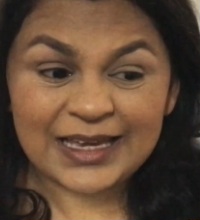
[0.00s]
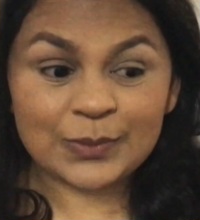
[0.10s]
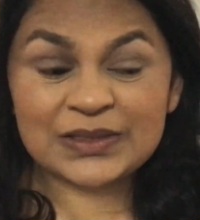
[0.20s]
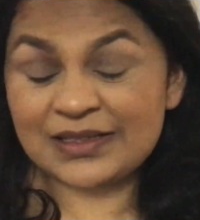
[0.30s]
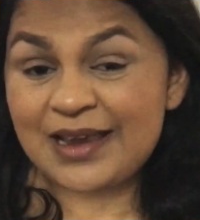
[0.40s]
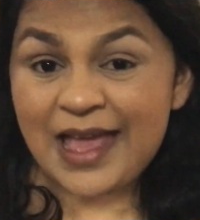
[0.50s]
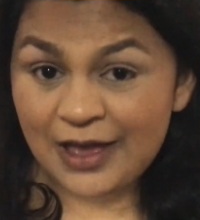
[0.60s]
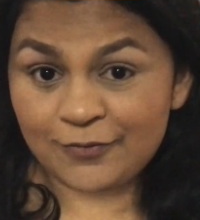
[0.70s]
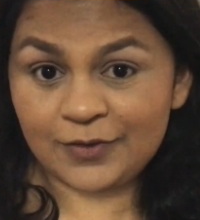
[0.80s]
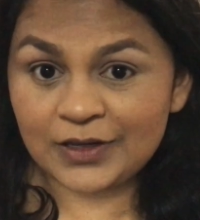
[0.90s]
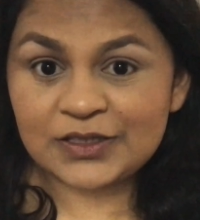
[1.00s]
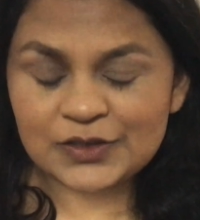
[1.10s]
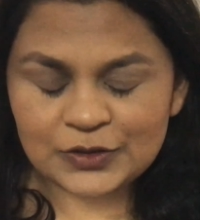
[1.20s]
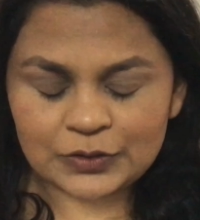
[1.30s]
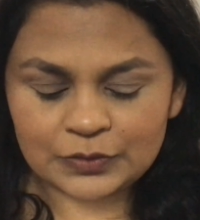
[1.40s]
it was an effort
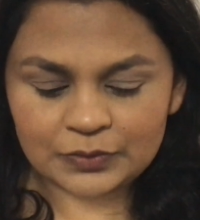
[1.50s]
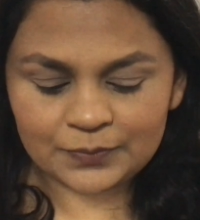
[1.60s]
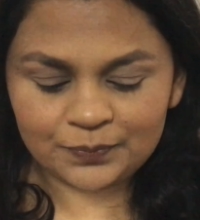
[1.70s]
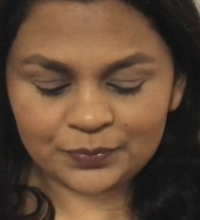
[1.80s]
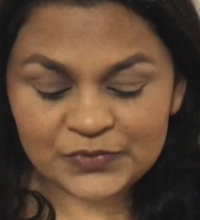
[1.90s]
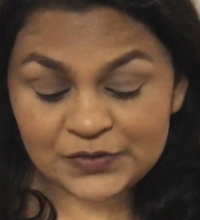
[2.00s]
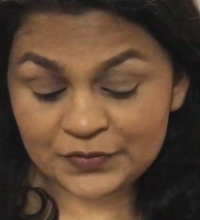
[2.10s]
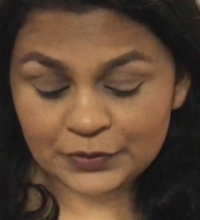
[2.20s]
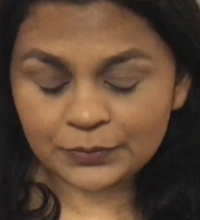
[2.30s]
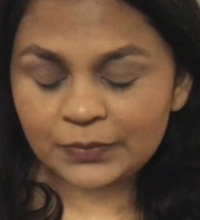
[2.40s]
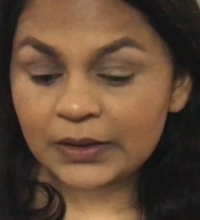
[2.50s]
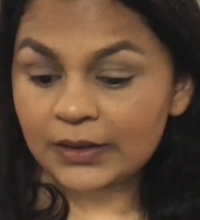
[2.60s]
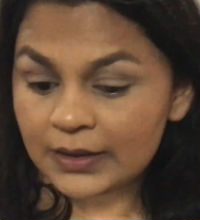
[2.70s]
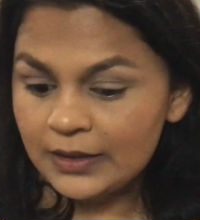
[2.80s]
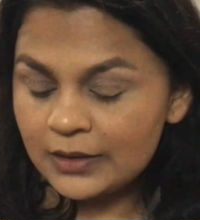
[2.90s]
to film,
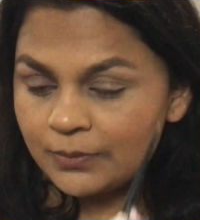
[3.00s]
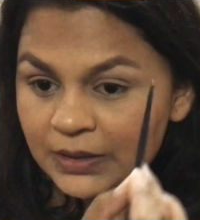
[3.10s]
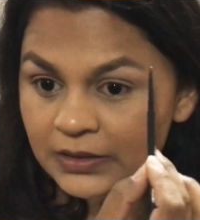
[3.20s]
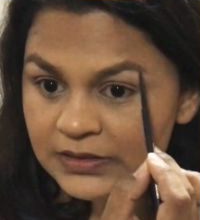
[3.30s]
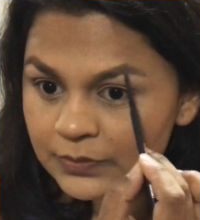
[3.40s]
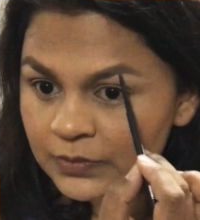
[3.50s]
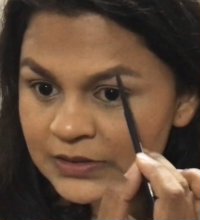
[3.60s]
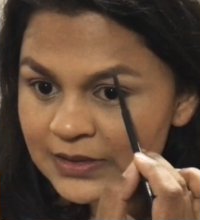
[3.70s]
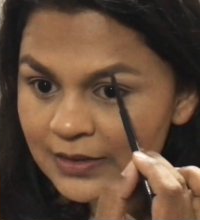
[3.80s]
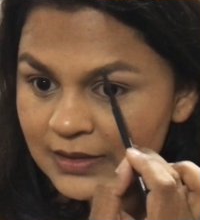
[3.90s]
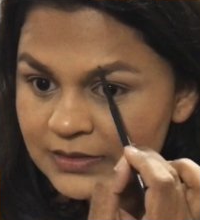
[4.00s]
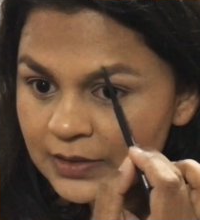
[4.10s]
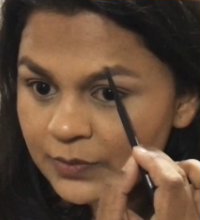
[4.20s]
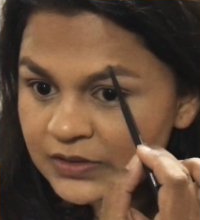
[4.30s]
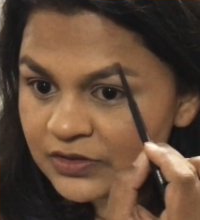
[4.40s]
because it
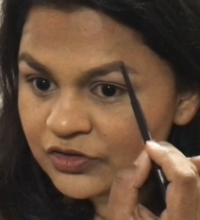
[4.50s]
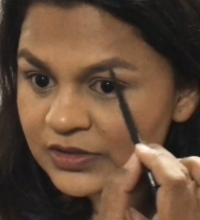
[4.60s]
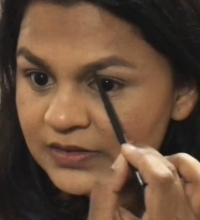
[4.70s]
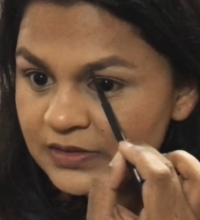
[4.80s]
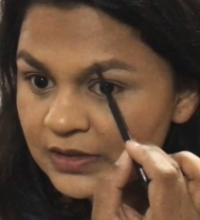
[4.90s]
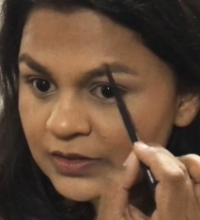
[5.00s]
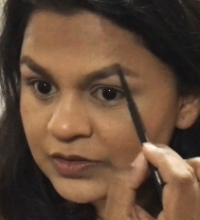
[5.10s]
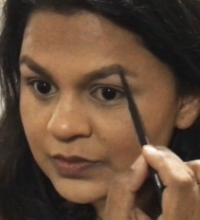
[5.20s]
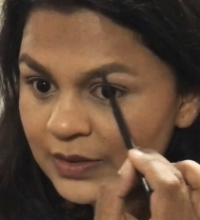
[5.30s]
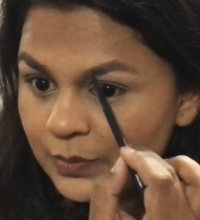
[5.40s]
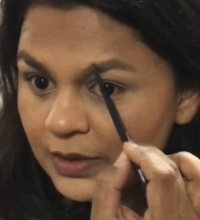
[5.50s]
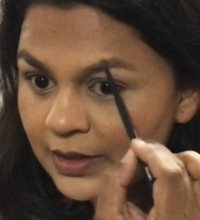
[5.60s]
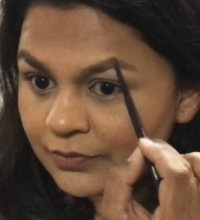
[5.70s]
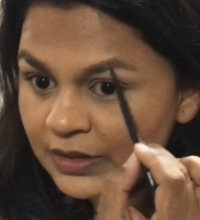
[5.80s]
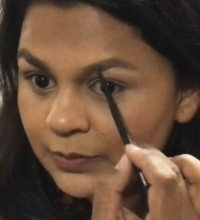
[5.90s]
wasn't just doing what
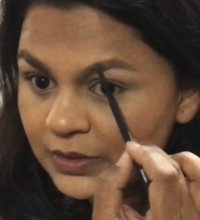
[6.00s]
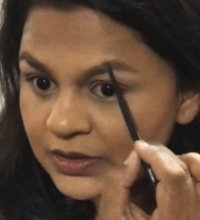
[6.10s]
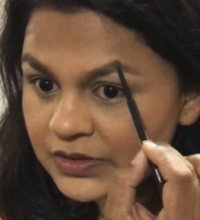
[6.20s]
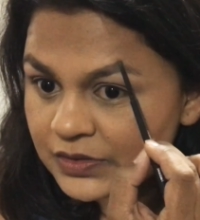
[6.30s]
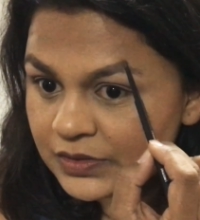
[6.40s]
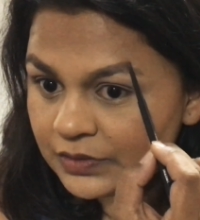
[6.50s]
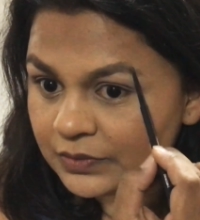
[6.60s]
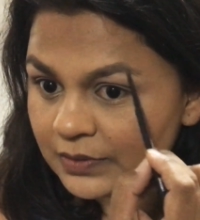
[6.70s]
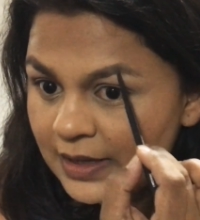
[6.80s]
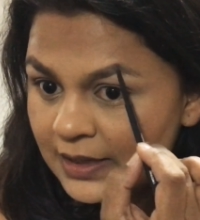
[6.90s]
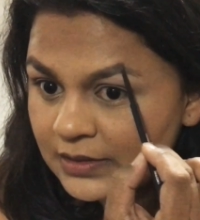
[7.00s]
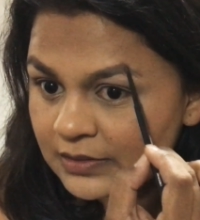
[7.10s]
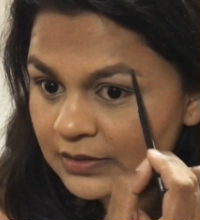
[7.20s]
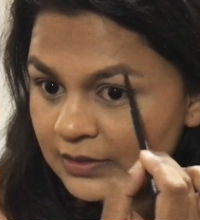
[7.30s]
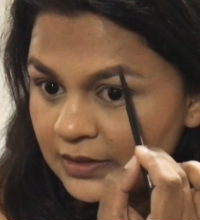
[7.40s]
I really wanted to do.
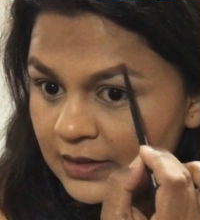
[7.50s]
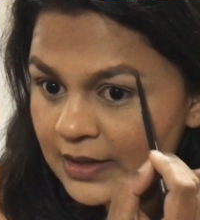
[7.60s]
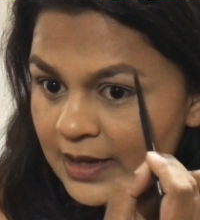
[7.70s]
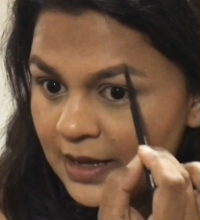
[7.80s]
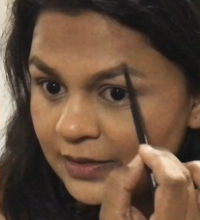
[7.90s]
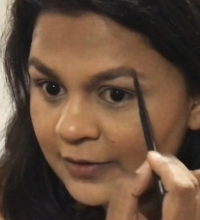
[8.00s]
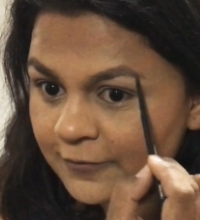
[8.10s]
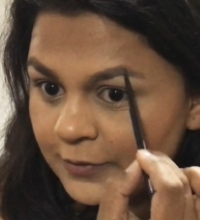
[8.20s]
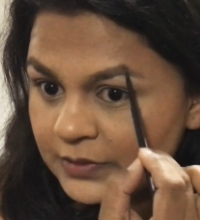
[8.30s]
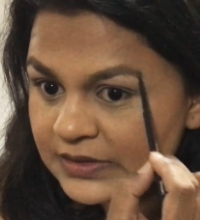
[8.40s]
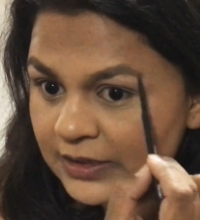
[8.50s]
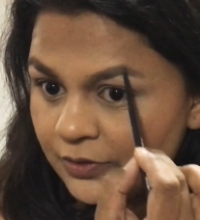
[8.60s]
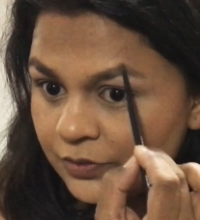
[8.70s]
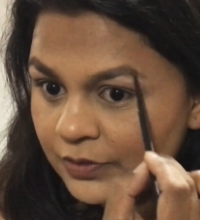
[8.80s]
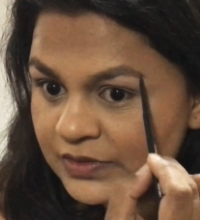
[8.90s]
And I think focusing
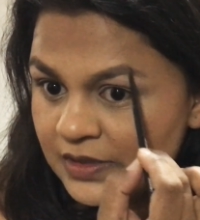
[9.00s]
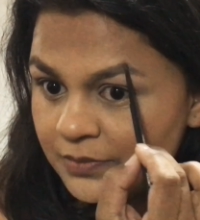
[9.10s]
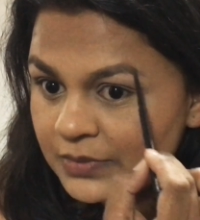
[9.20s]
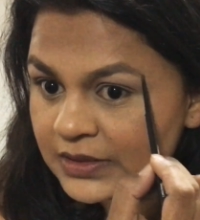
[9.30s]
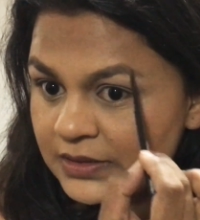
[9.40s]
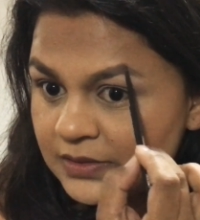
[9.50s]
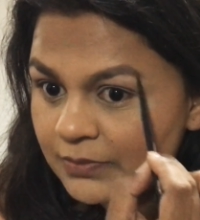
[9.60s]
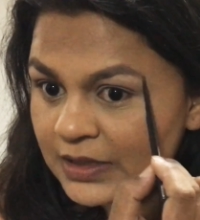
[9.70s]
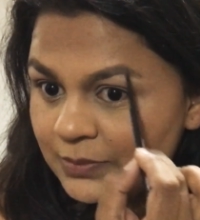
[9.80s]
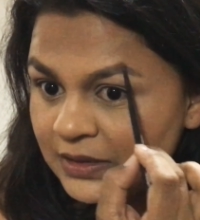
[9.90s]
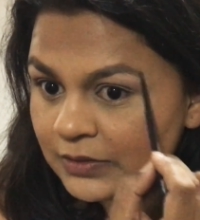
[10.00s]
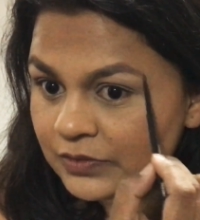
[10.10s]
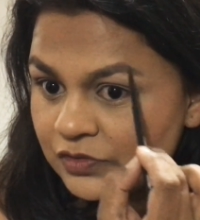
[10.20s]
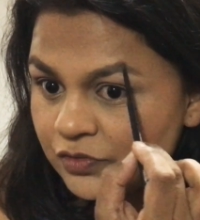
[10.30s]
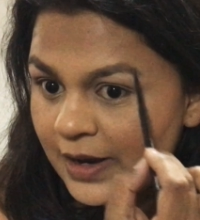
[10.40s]
on those numbers made me
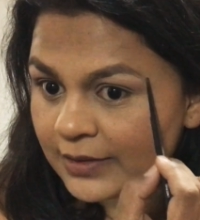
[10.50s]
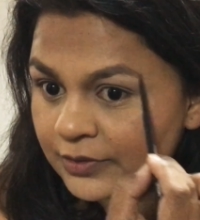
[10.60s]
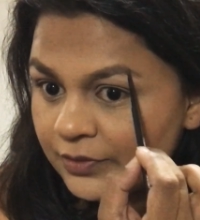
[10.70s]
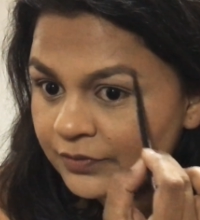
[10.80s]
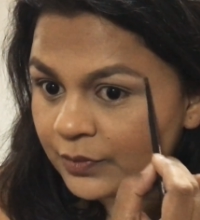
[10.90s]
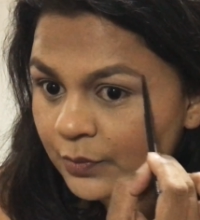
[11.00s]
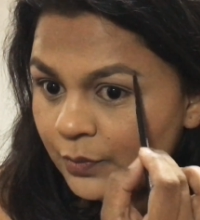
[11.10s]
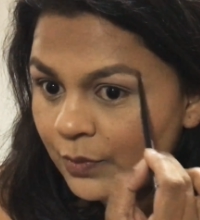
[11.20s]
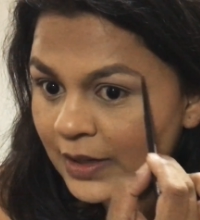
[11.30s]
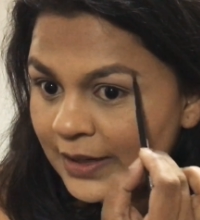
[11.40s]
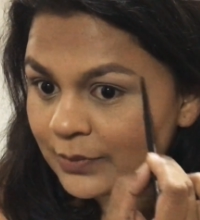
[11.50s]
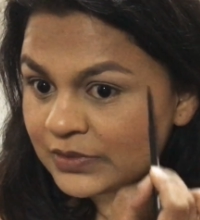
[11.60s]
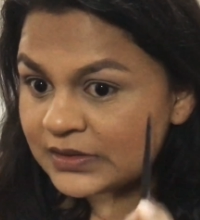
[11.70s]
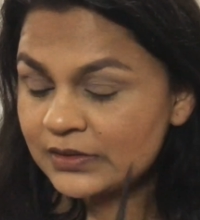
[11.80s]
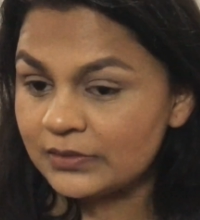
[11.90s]
lose track of why
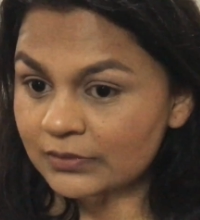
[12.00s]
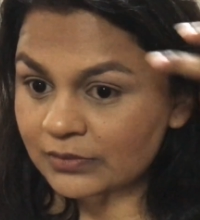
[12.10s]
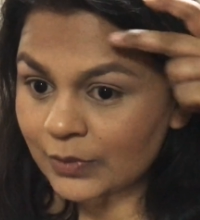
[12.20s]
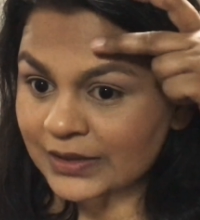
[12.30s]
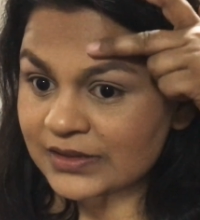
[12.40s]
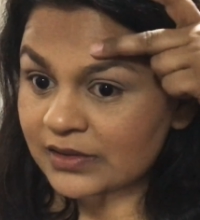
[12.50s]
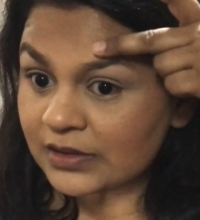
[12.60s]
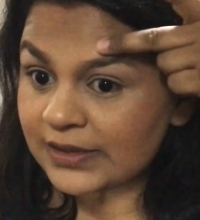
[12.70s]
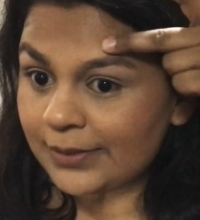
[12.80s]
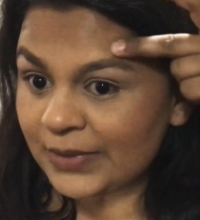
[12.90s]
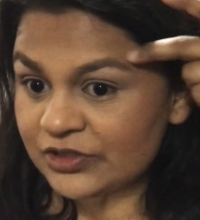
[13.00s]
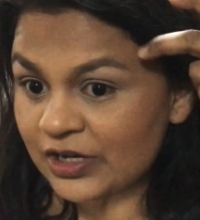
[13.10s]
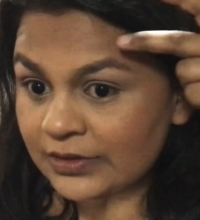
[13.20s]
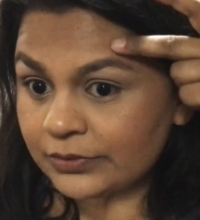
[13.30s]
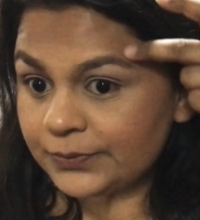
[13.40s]
I'd started at my
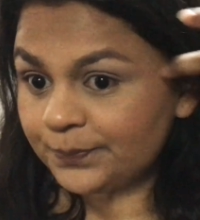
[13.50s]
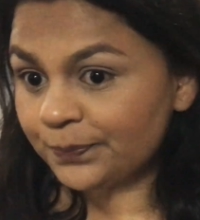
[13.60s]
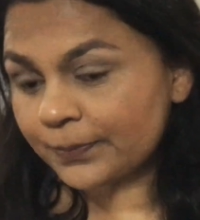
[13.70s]
channel.